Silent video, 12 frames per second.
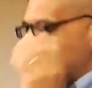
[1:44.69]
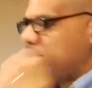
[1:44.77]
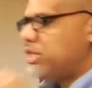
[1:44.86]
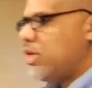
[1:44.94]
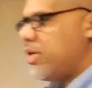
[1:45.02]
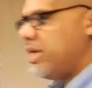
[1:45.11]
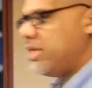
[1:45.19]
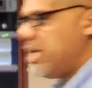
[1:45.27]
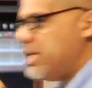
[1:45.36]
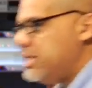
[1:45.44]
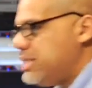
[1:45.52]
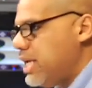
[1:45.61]
So at
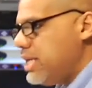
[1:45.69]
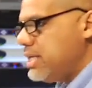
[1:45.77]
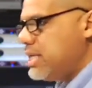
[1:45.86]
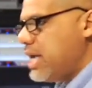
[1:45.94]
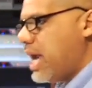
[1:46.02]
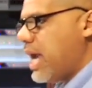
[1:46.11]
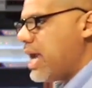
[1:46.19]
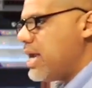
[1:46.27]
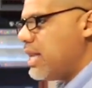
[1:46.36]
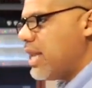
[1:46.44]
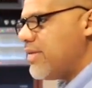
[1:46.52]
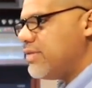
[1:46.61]
10K,
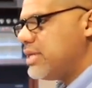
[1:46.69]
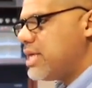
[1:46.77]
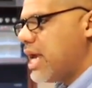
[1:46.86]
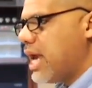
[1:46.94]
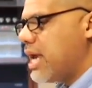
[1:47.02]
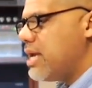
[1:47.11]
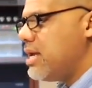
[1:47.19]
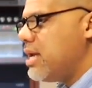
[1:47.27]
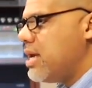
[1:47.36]
11K,